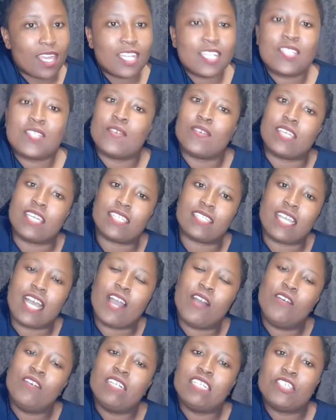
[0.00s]
So yes,
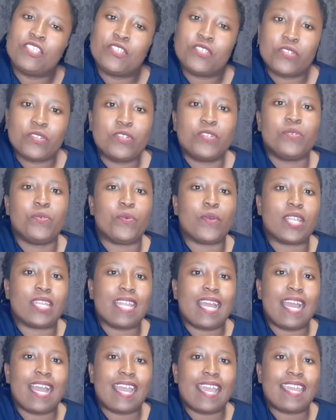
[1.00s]
I only shoot when
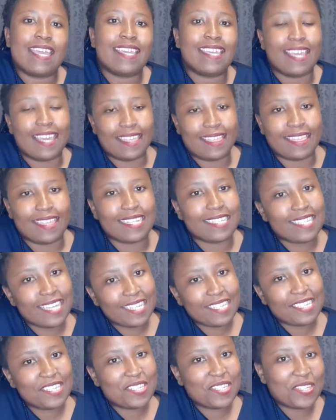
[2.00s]
I get the
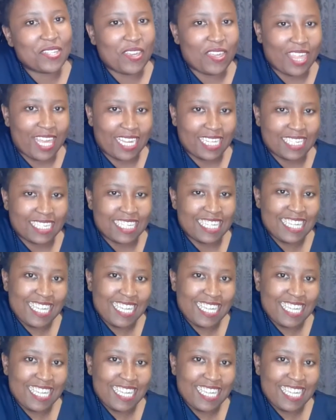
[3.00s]
chance to do that.